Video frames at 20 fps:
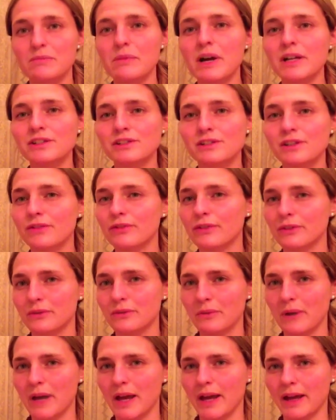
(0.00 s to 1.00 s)
much
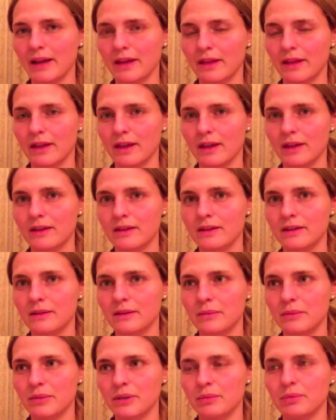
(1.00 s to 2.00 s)
different way than
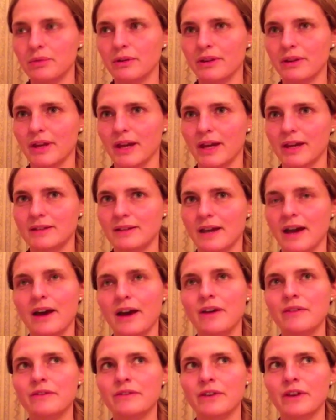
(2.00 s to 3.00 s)
people that
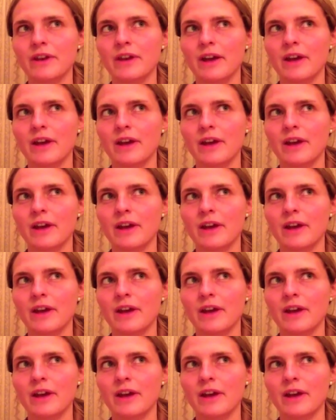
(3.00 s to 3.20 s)
have